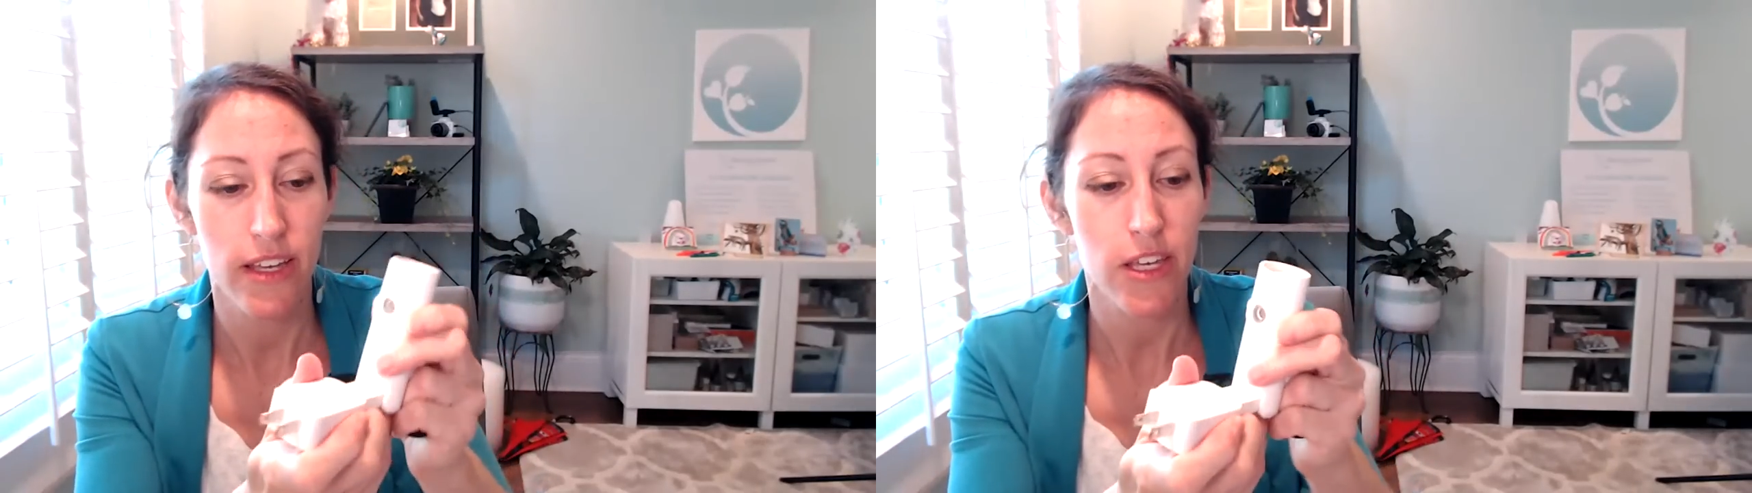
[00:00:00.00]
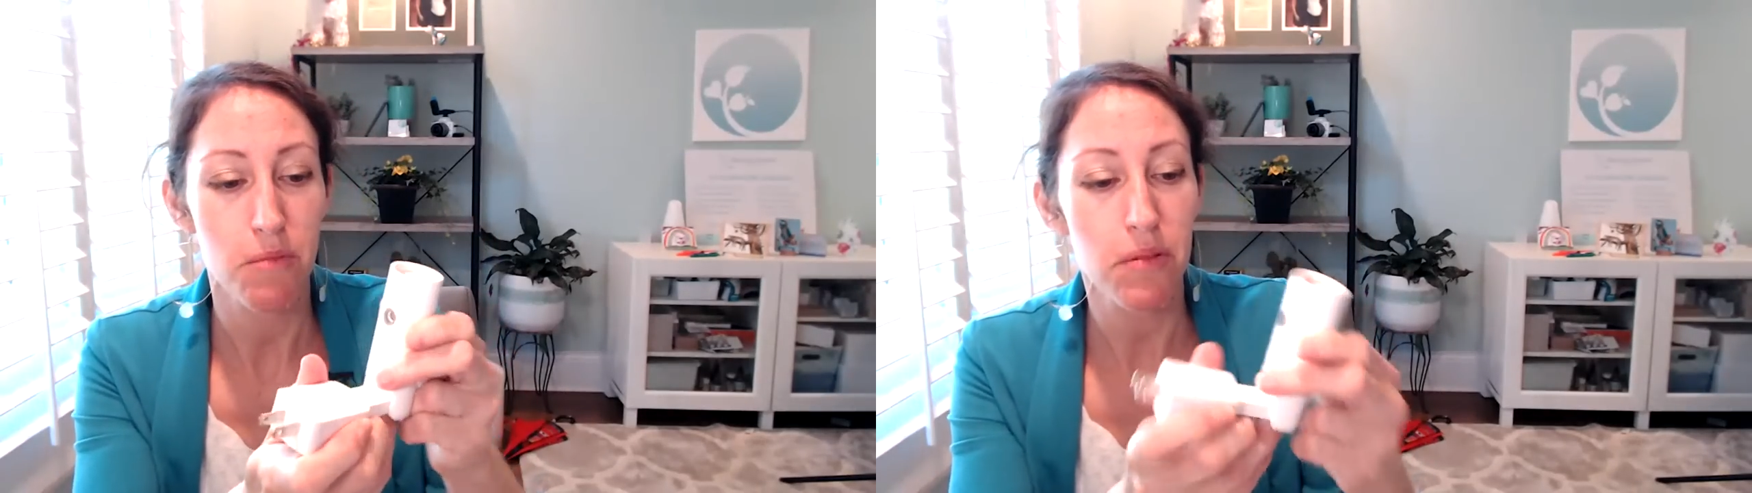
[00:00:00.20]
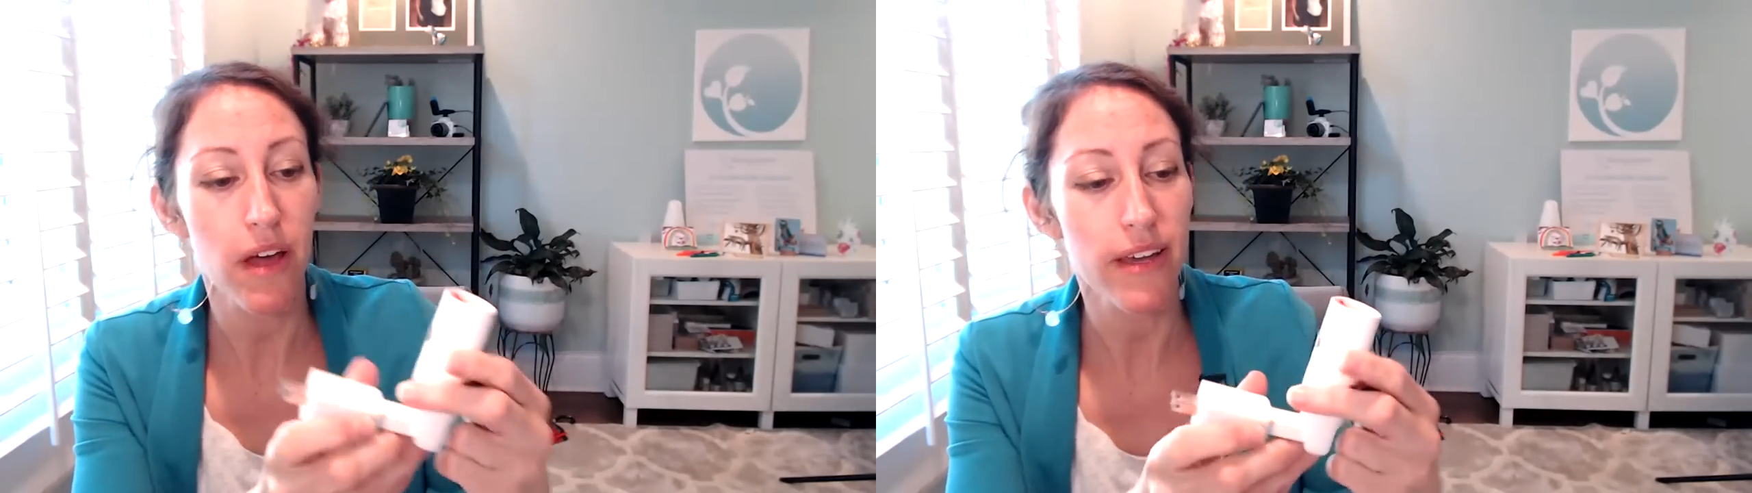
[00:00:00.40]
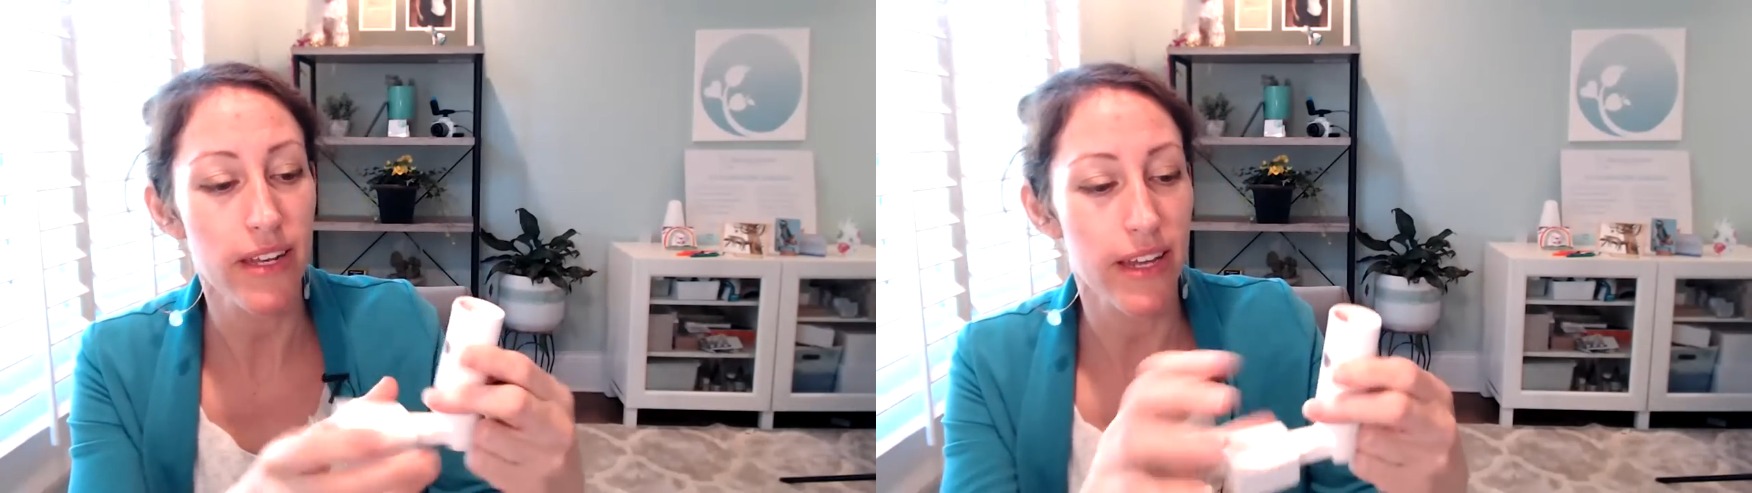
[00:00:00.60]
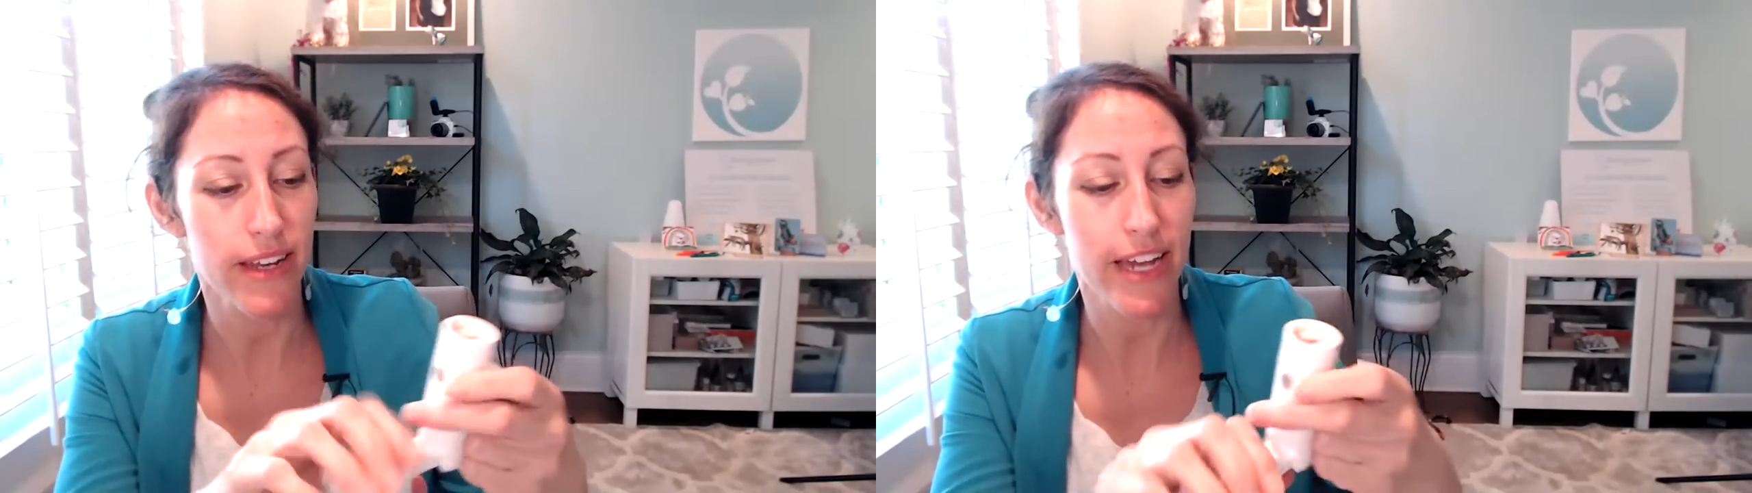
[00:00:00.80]
You plug it
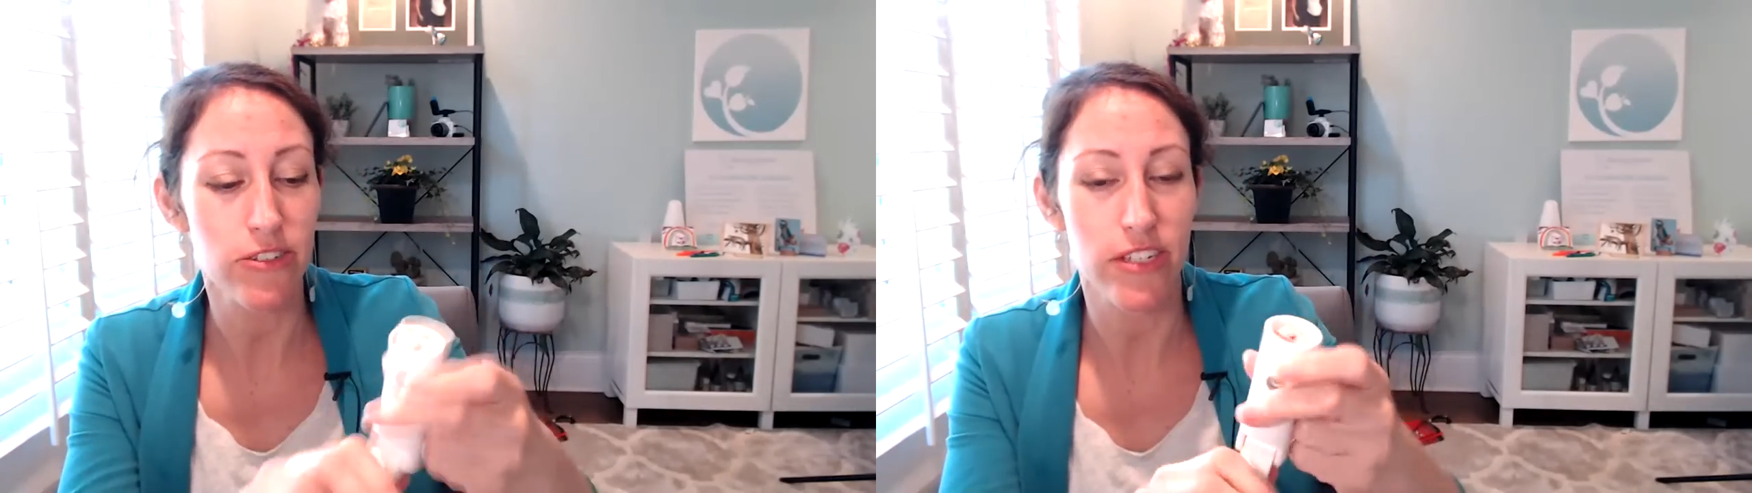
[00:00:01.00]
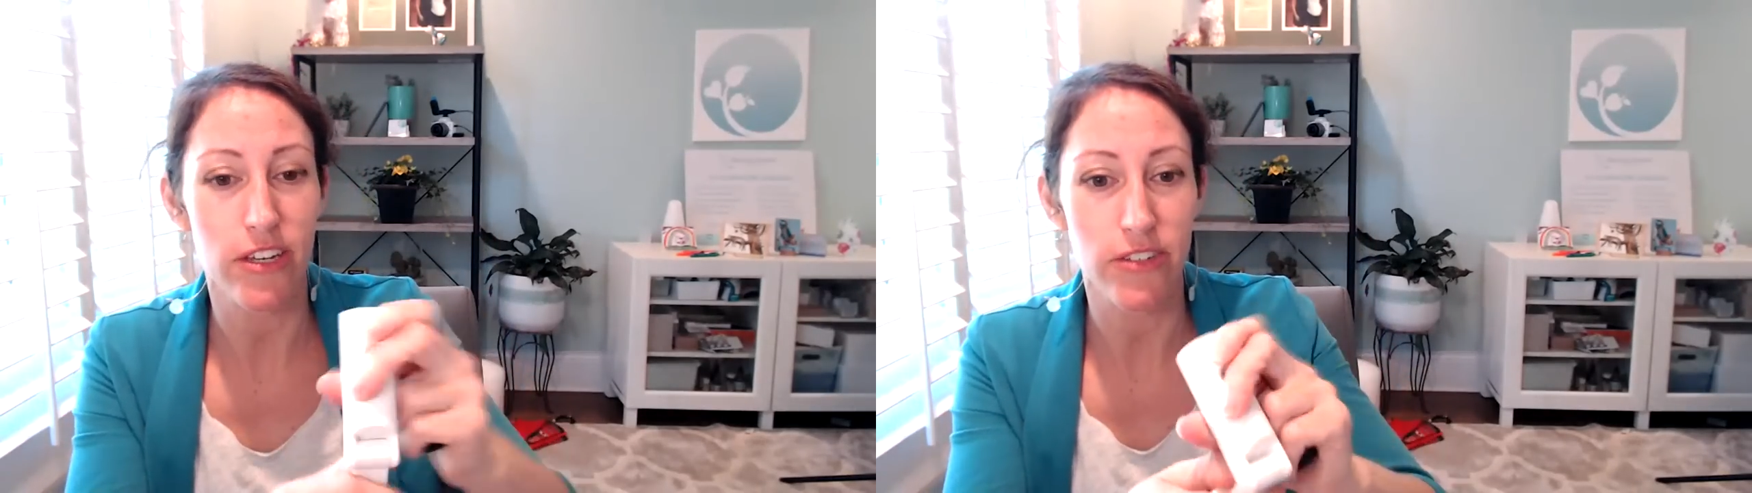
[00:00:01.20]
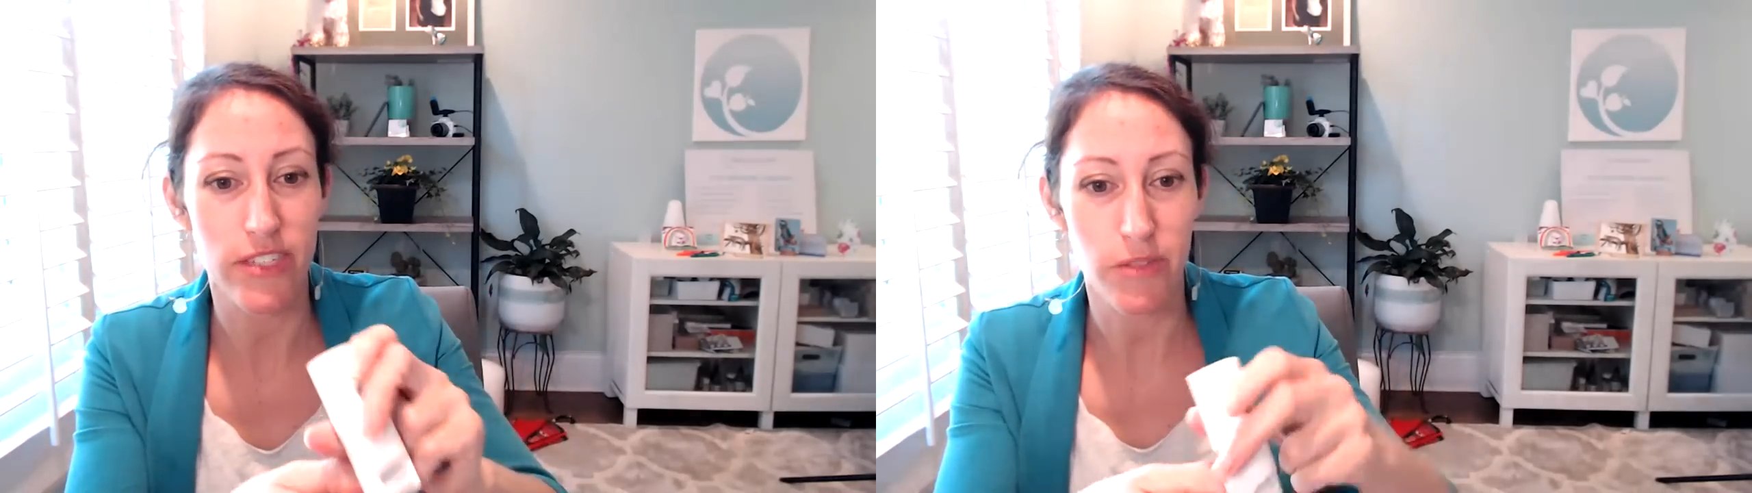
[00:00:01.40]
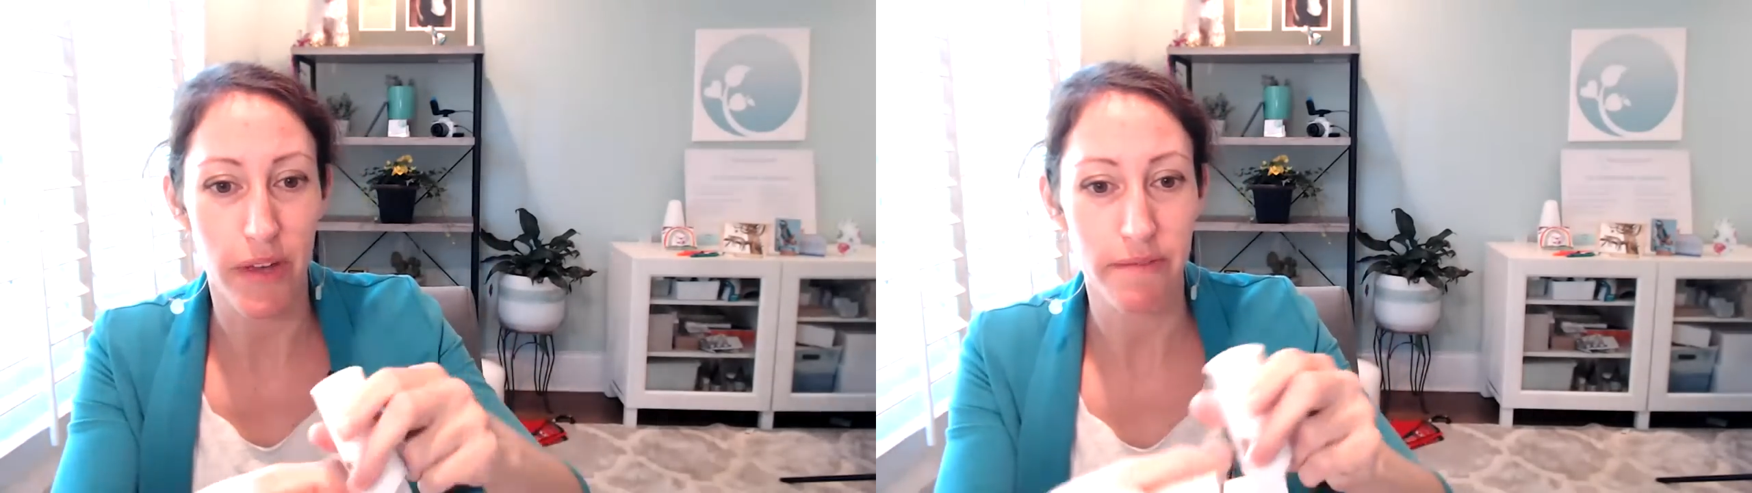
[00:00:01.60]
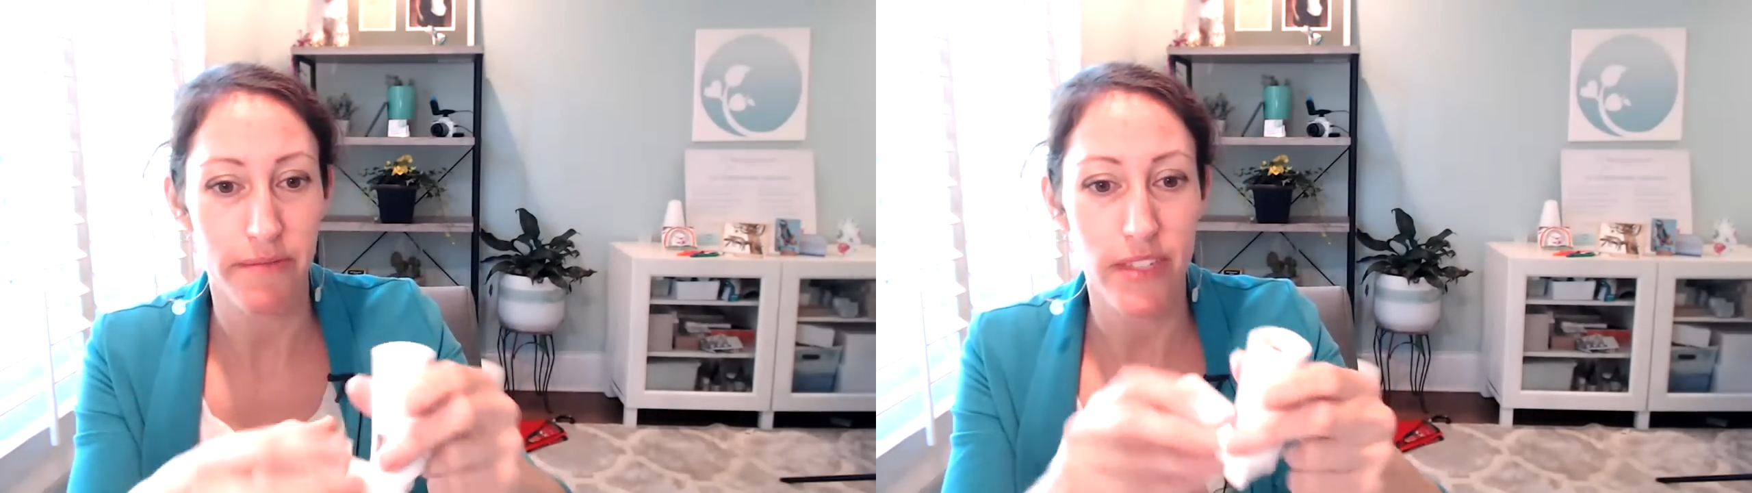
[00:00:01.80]
in. Actually, it goes this way.